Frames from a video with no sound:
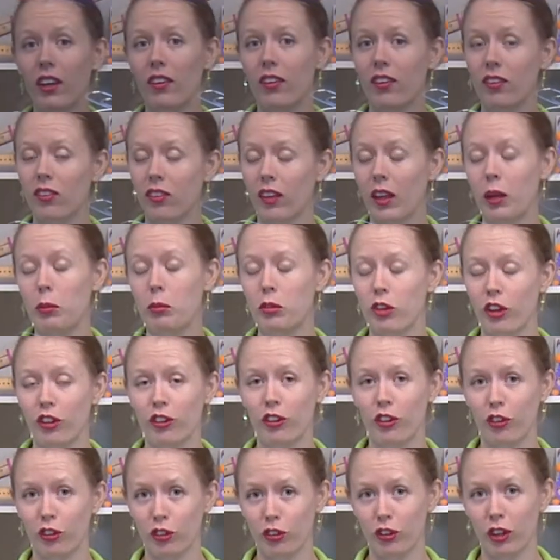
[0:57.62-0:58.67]
we wanted to
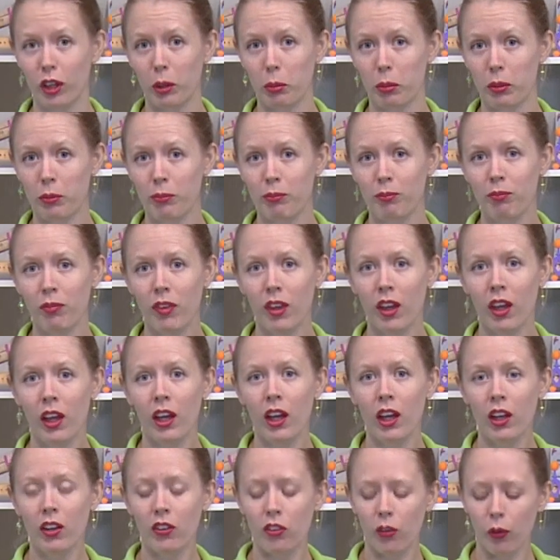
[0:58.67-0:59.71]
show the students that you
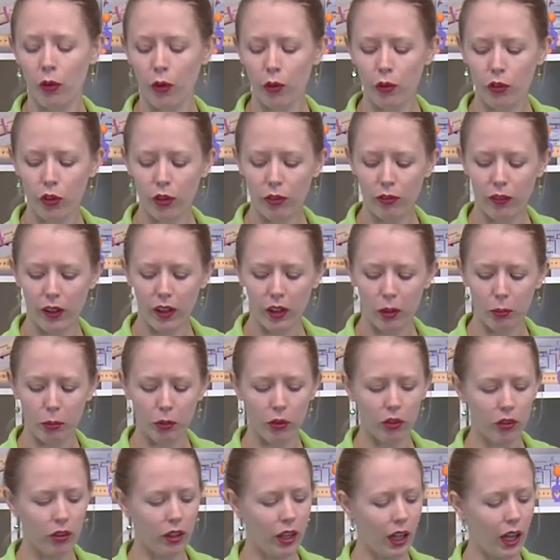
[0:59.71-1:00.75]
could build complex
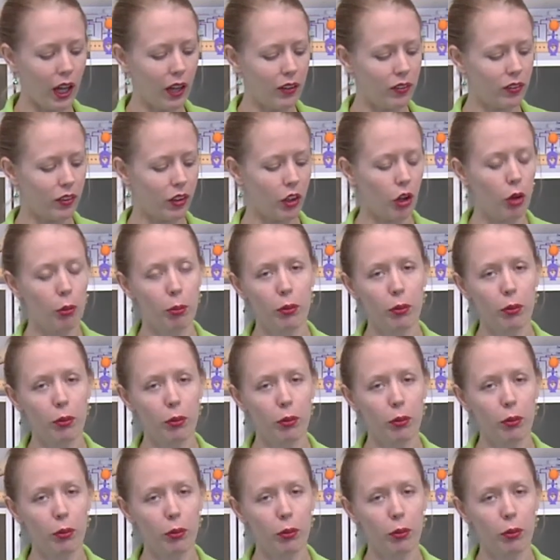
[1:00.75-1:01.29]
shapes,